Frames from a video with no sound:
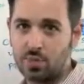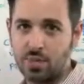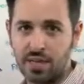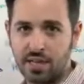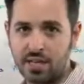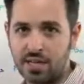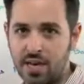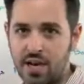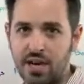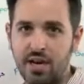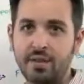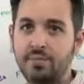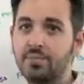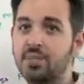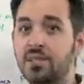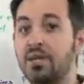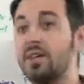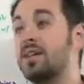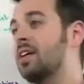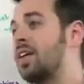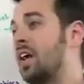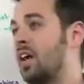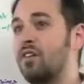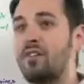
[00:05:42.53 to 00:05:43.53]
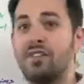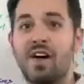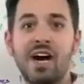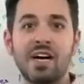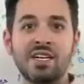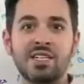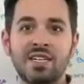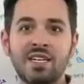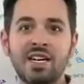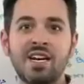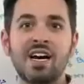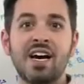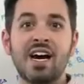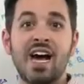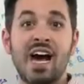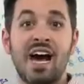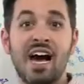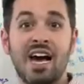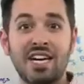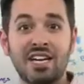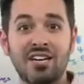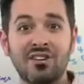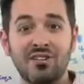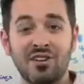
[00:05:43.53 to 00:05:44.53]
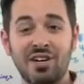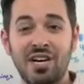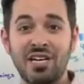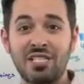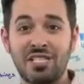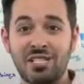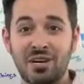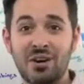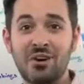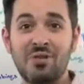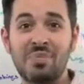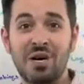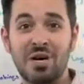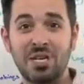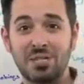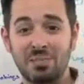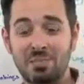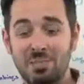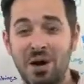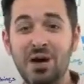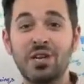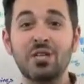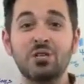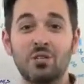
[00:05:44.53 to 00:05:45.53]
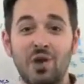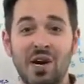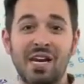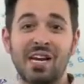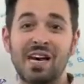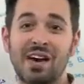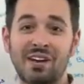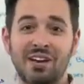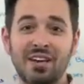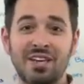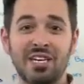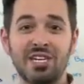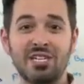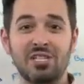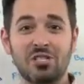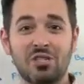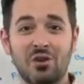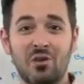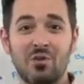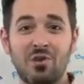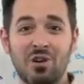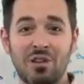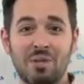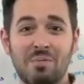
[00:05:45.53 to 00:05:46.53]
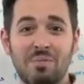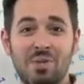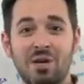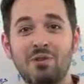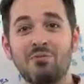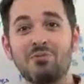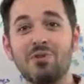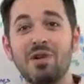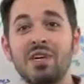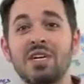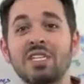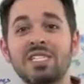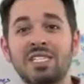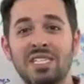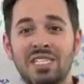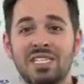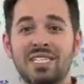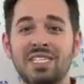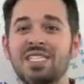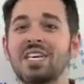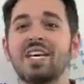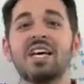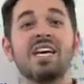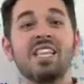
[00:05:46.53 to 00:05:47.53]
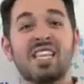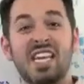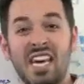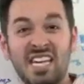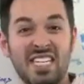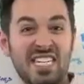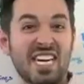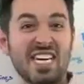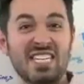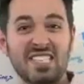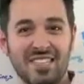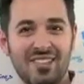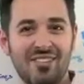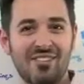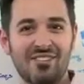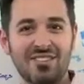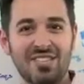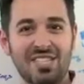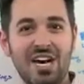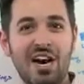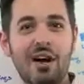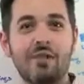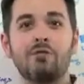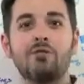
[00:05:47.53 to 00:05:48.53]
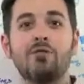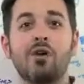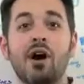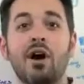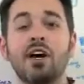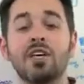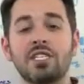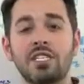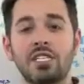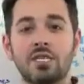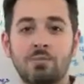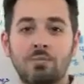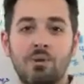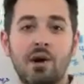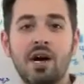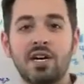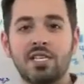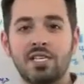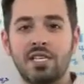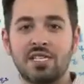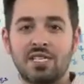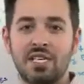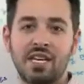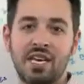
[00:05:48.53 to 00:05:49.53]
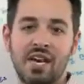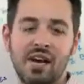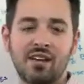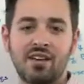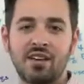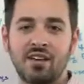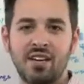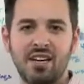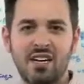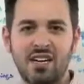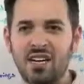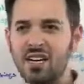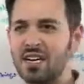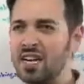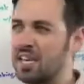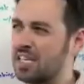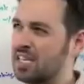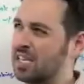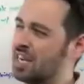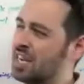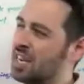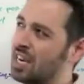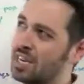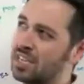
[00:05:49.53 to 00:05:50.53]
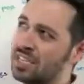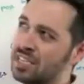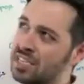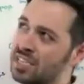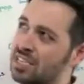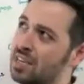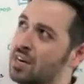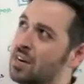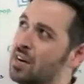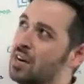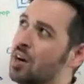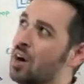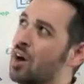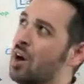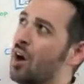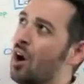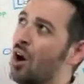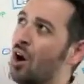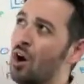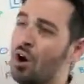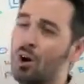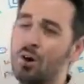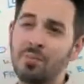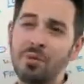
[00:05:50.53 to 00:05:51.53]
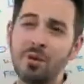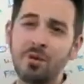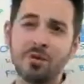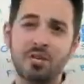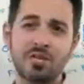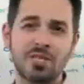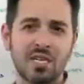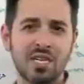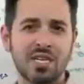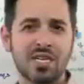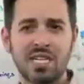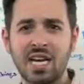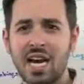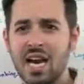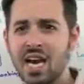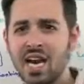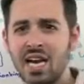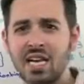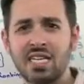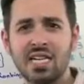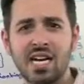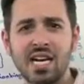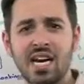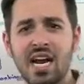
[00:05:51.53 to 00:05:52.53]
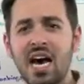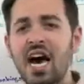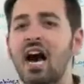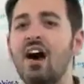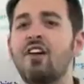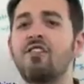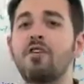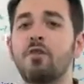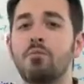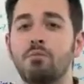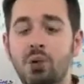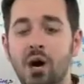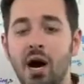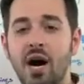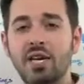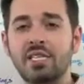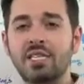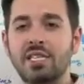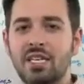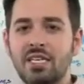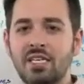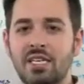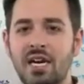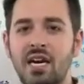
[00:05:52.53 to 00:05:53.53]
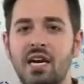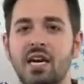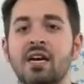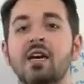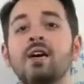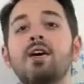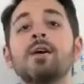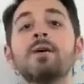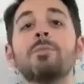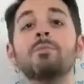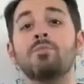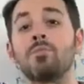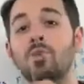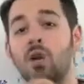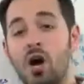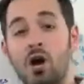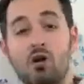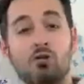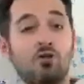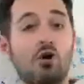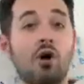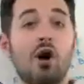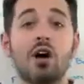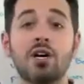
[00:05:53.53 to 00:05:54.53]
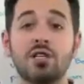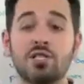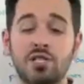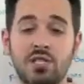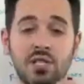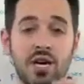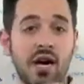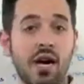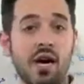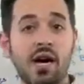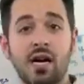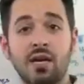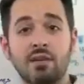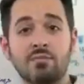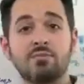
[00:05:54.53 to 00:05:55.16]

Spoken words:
so many times. In fact, here at SEOmoz, MozRank calculations are one of the big reasons that it takes a long time for us to process and calculate an index. I think it's almost a day, day and a half of processing across